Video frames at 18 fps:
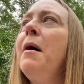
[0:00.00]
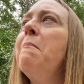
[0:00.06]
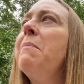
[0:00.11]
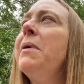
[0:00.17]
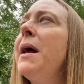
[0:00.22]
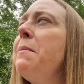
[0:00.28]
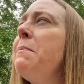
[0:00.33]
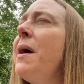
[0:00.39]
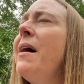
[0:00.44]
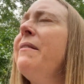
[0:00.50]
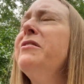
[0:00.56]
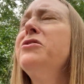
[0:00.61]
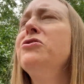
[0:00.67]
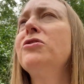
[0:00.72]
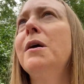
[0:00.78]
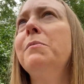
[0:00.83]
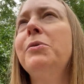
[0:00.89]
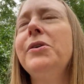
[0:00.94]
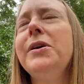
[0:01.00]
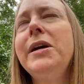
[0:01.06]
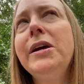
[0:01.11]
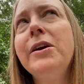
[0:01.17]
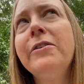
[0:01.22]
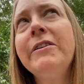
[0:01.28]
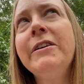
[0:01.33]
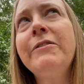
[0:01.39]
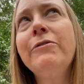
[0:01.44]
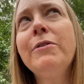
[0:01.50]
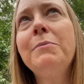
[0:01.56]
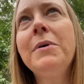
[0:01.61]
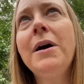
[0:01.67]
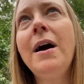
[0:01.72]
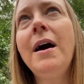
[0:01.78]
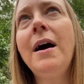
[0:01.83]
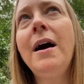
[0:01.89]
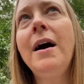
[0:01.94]
but I'm having trouble hearing from
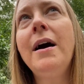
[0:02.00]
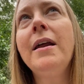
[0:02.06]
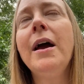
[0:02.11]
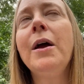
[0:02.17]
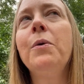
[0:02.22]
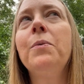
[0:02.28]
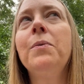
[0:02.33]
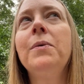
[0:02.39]
God. I